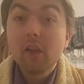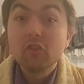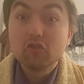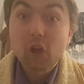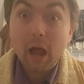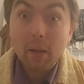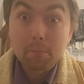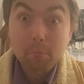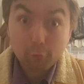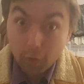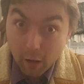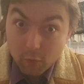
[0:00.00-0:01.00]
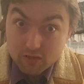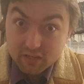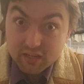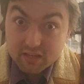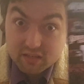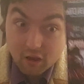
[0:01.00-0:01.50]
John
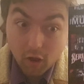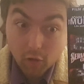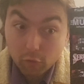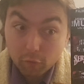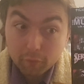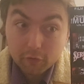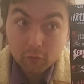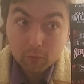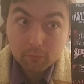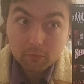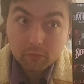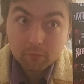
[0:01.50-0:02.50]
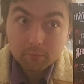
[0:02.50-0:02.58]
Borowski's other films.